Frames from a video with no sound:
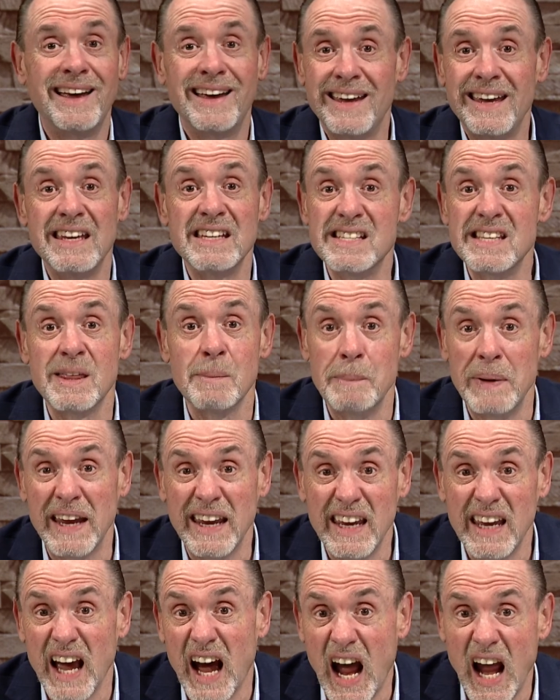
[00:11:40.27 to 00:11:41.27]
He's the big
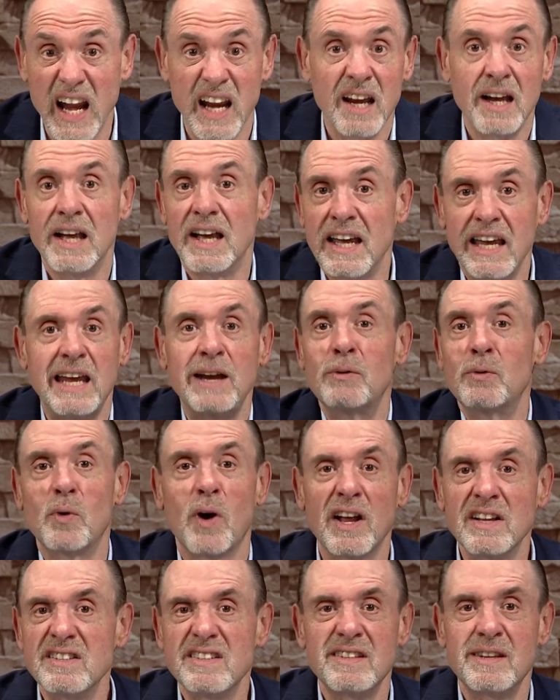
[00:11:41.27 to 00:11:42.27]
guy. He
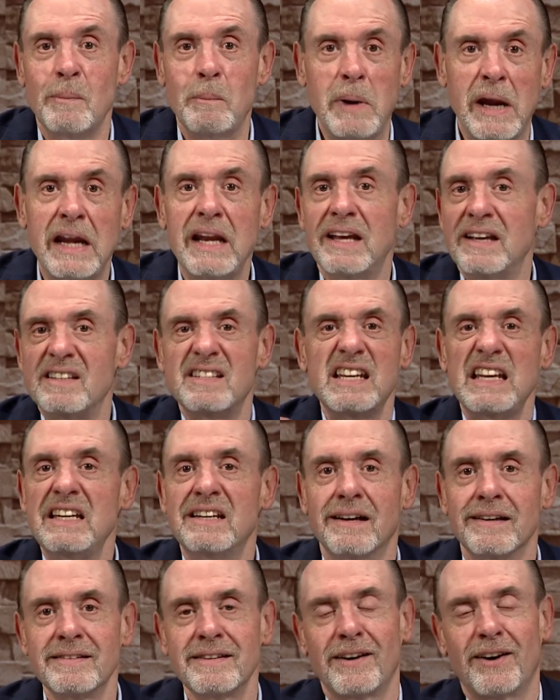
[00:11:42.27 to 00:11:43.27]
runs the meetings. He
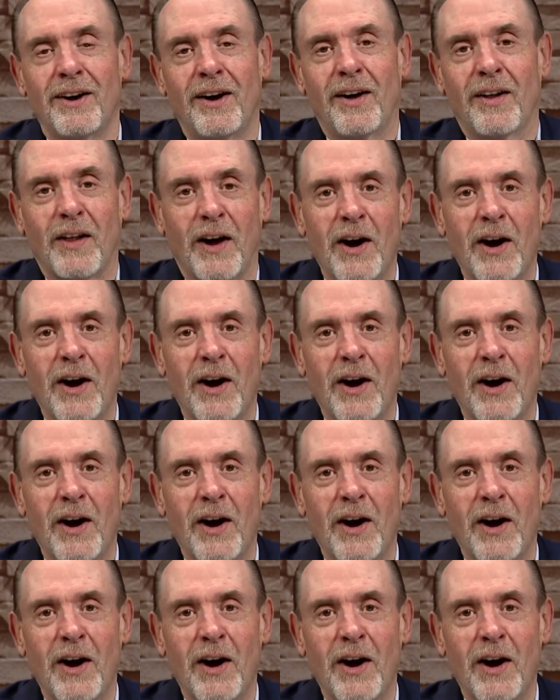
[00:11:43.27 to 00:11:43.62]
does it all.